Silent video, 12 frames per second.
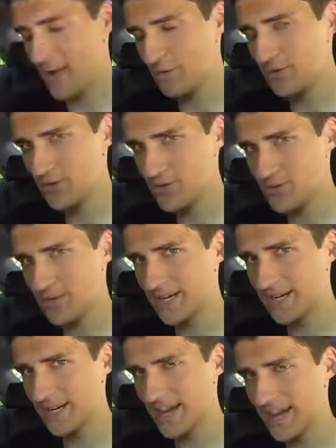I hope you
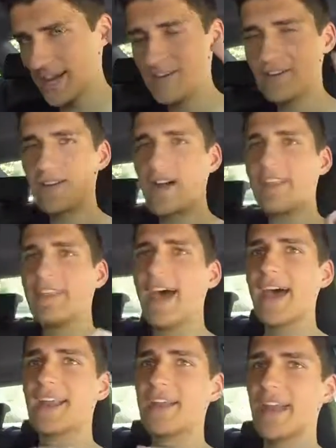enjoyed hearing a lot of
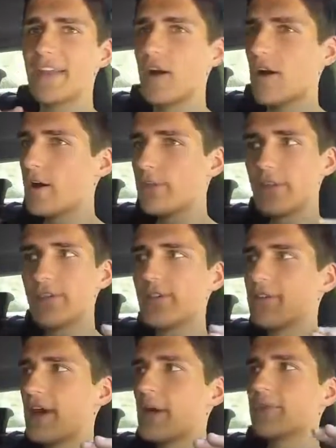that. Again, all those
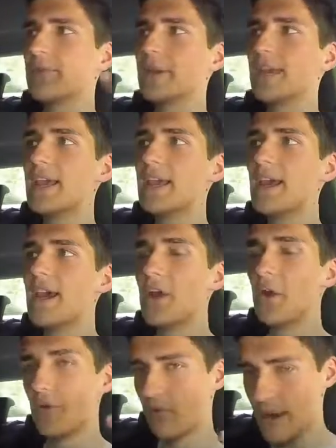have helped me
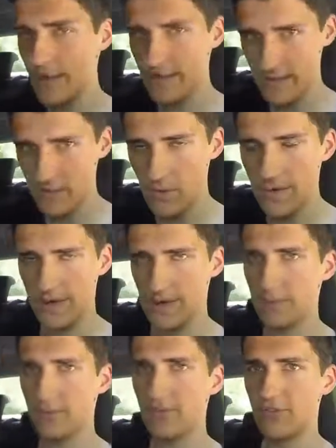greatly when it
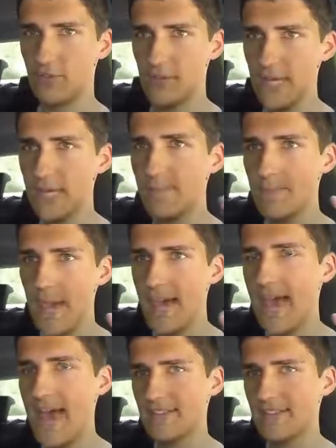comes to eBay